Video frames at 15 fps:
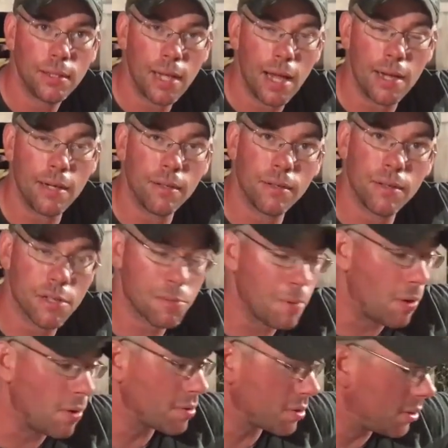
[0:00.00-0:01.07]
at your
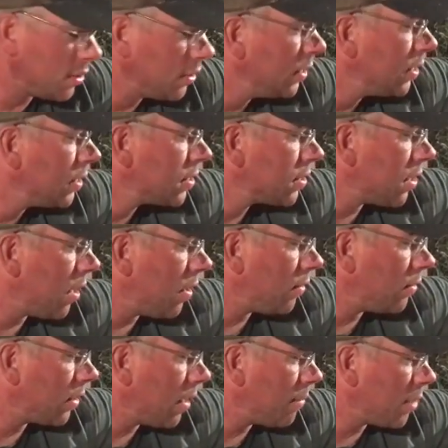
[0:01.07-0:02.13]
disposal.
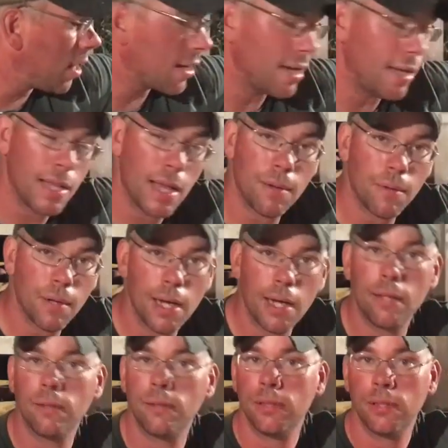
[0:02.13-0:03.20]
So I'm lucky that
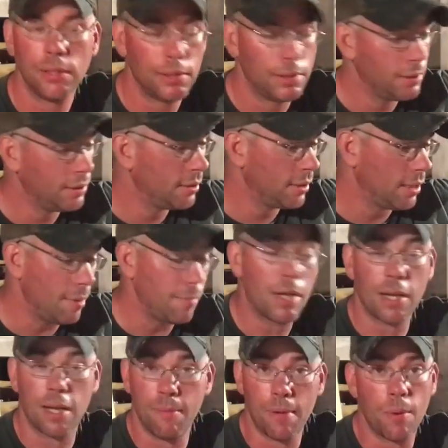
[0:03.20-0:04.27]
way. I'm
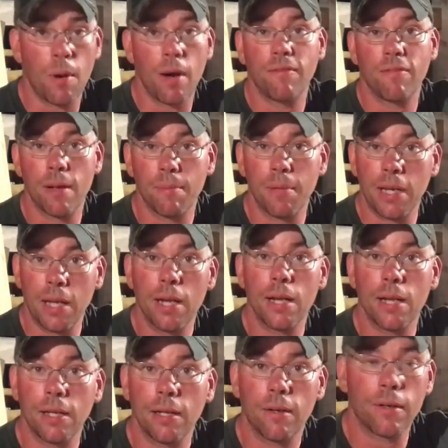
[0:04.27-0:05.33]
lucky my wife let me get
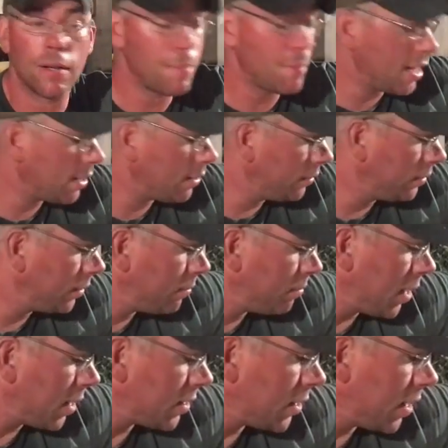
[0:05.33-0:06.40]
it, you know what I mean?
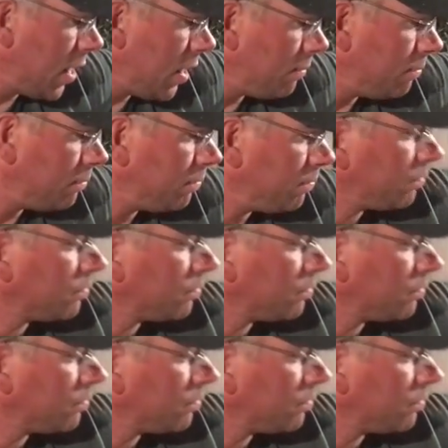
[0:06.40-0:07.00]
But, um,